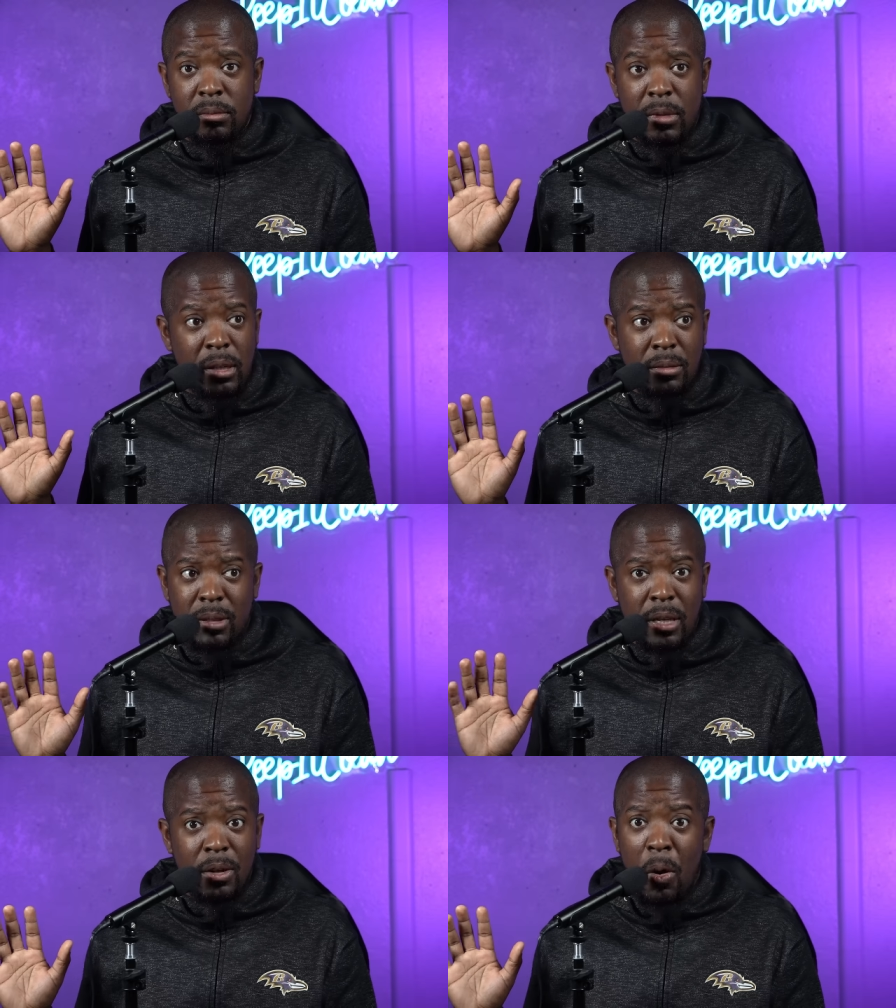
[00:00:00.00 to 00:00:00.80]
I don't
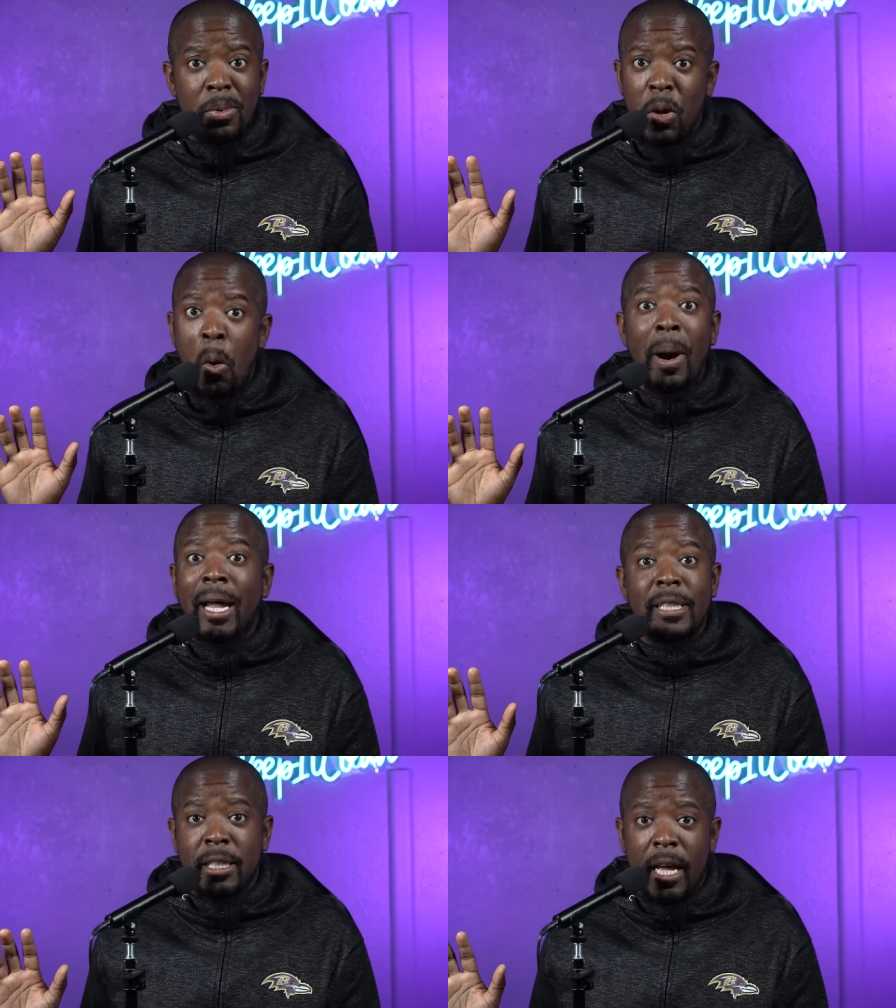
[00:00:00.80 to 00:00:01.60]
think no
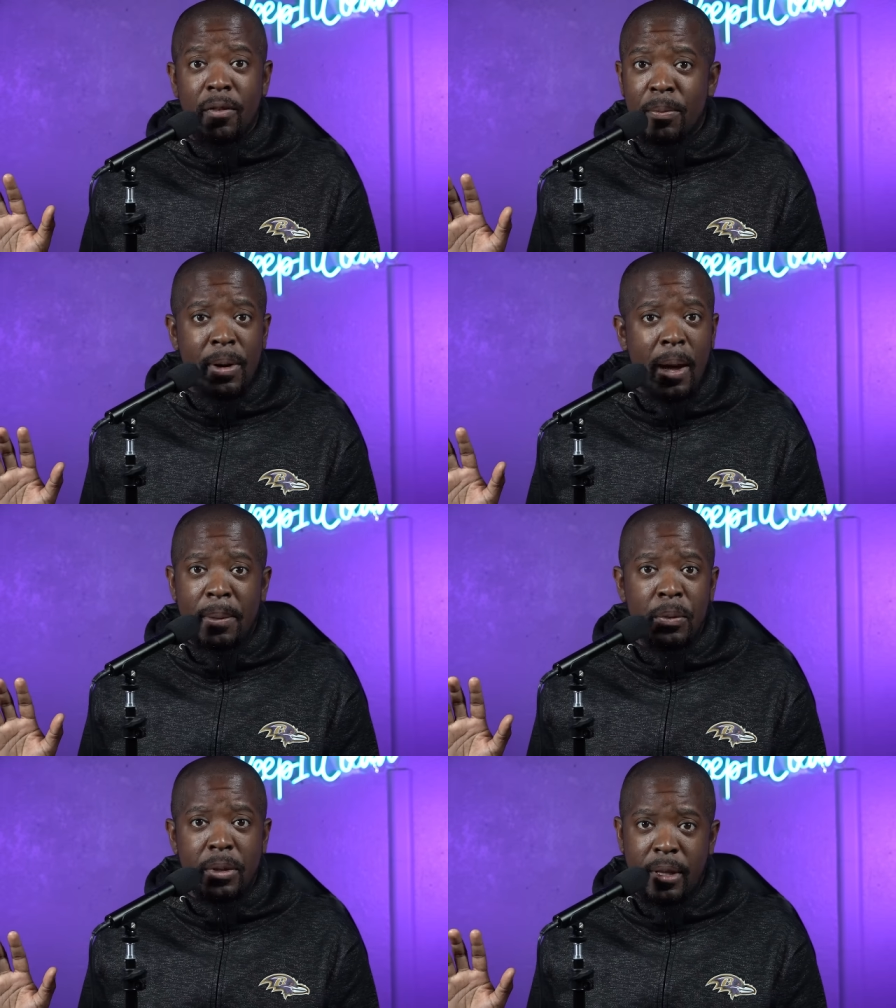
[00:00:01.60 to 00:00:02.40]
nobody should have a
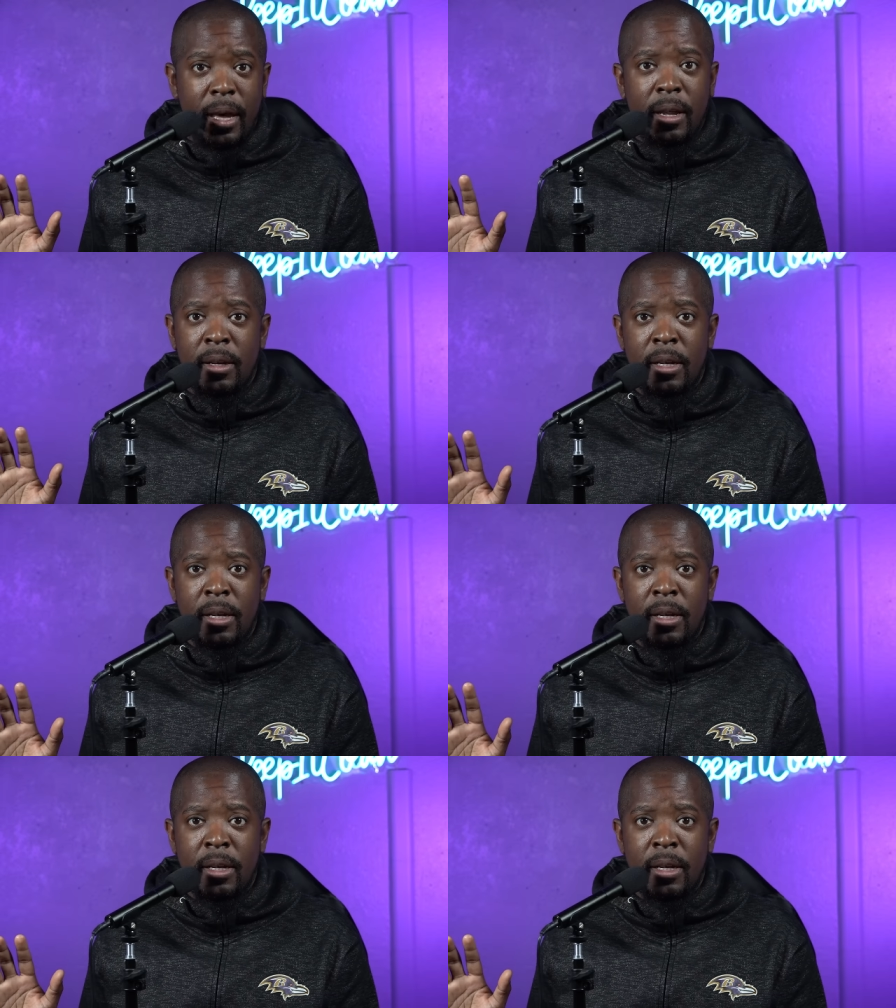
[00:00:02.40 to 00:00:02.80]
problem with that.